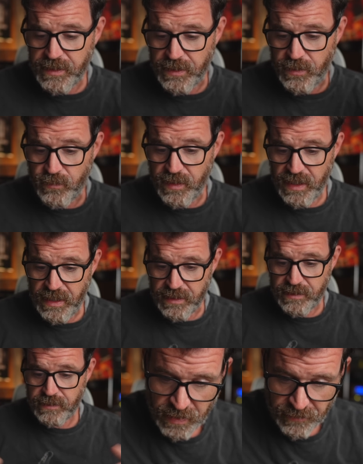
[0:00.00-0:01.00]

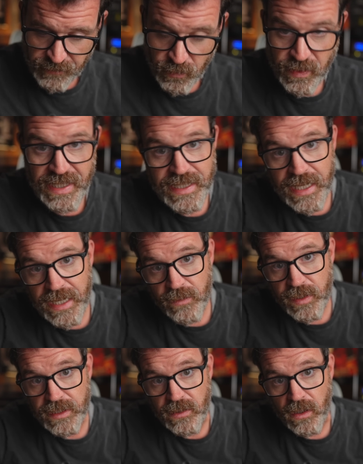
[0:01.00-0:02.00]
unique. We have unique
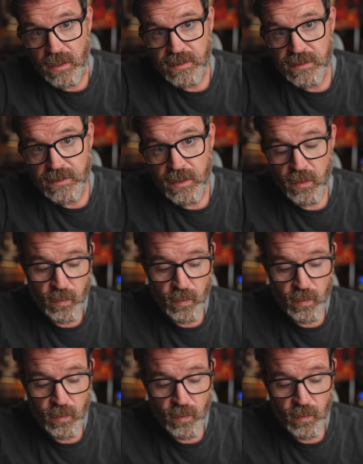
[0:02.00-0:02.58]
hearing loss.